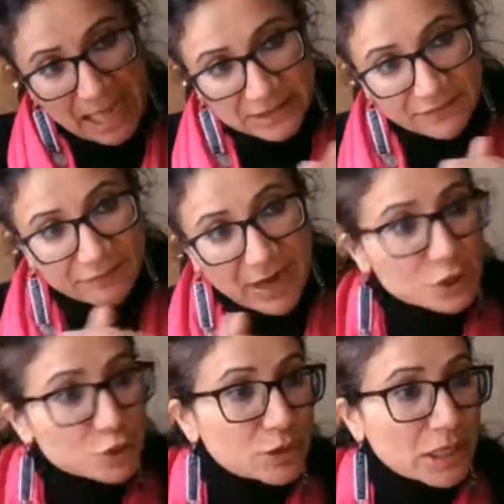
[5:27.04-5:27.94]
at the
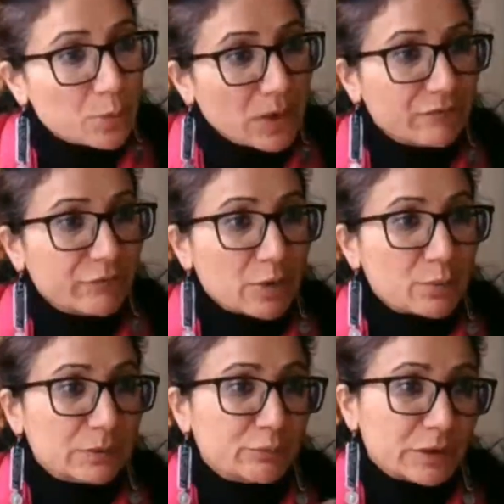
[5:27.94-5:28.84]
y2k wave
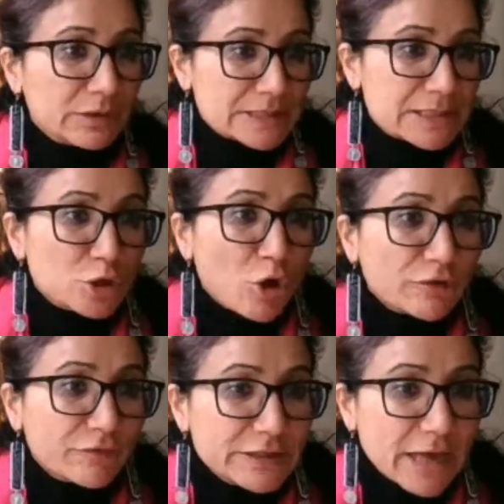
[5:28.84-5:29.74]
where, we, there's a
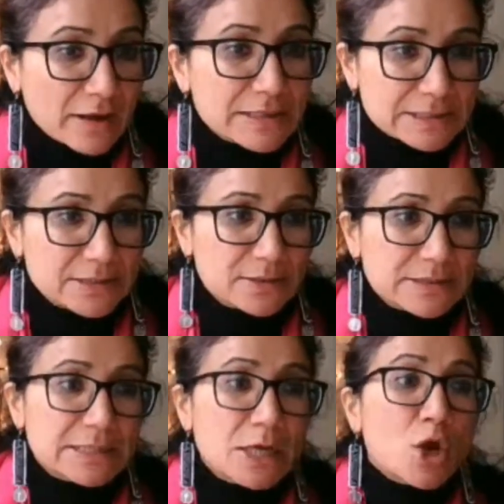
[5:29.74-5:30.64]
lot of
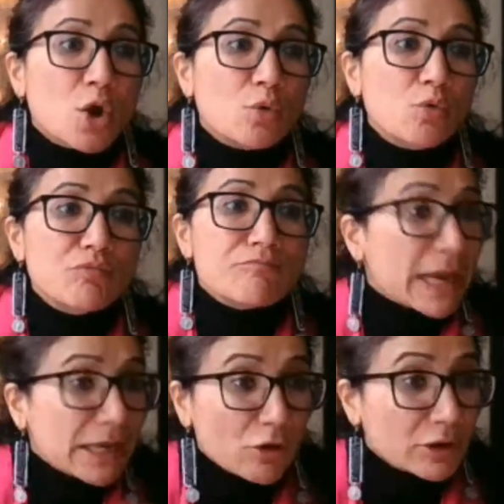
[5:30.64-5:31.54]
youngsters who
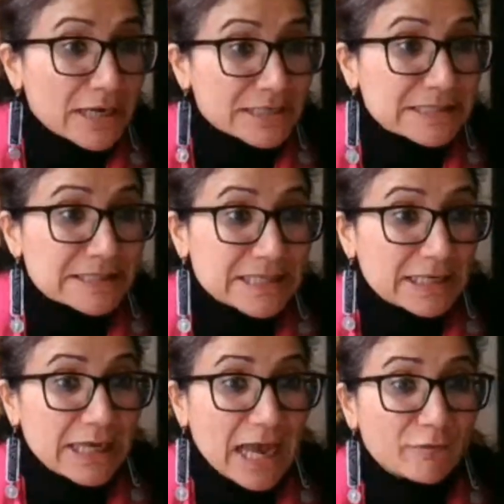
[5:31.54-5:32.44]
may not
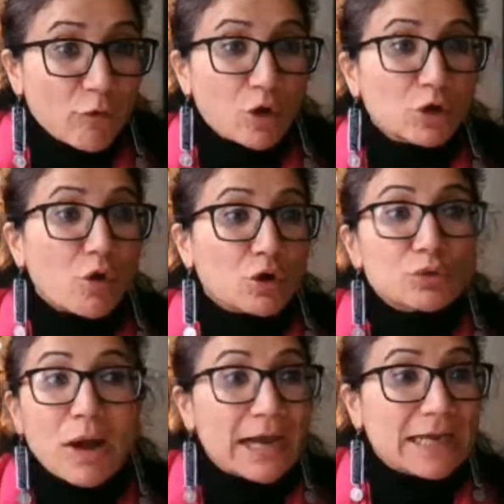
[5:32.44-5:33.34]
necessarily have all
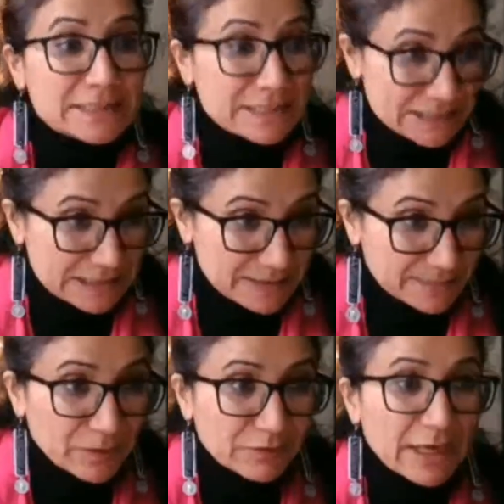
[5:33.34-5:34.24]
gone to
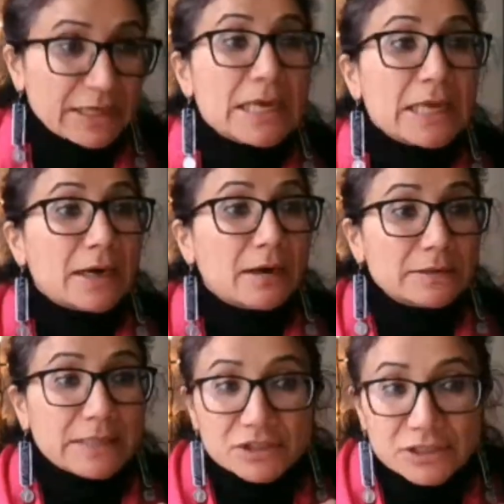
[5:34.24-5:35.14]
iits right
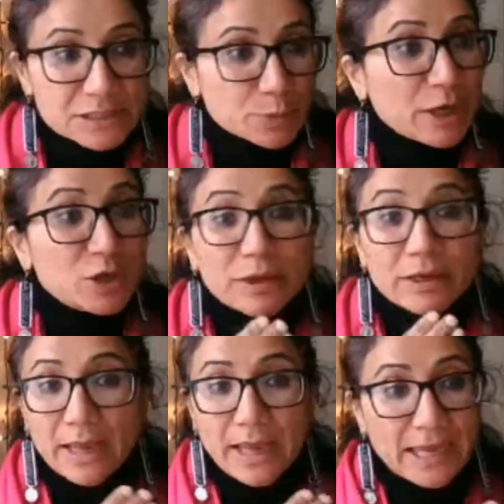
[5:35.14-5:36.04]
uh, they just went to
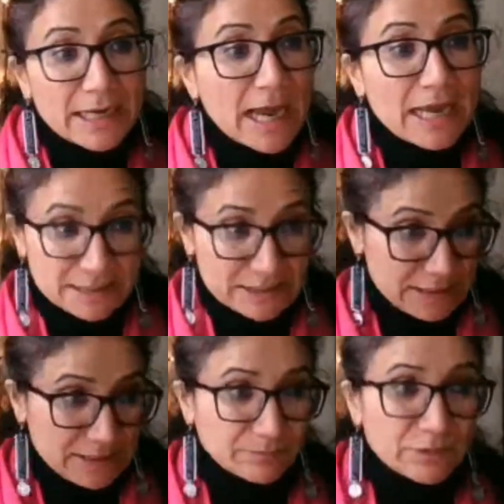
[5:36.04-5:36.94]
an
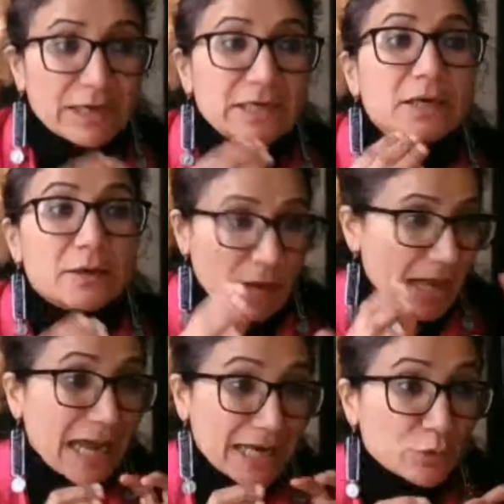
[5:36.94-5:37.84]
nit right
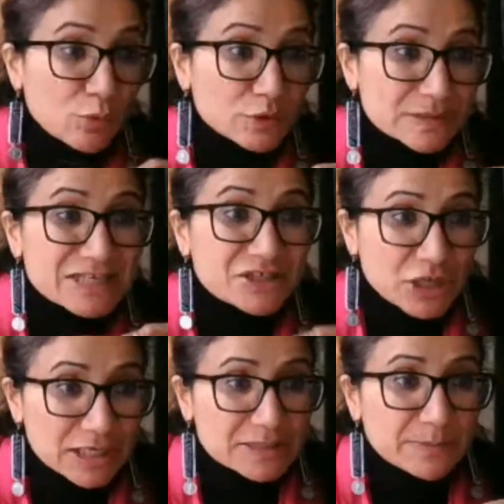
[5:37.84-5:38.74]
and i don't want to say
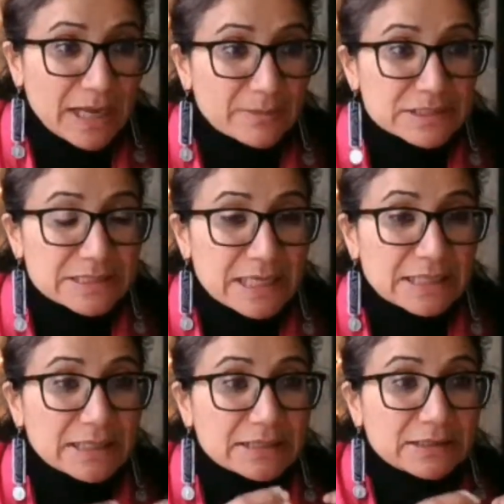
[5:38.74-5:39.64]
just but i'm just
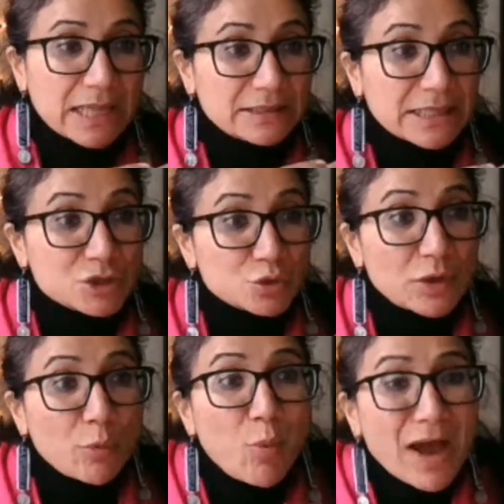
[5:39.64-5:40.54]
saying that that they
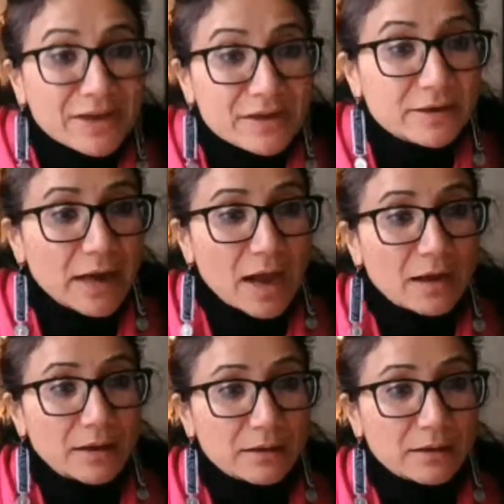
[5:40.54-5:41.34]
took a one year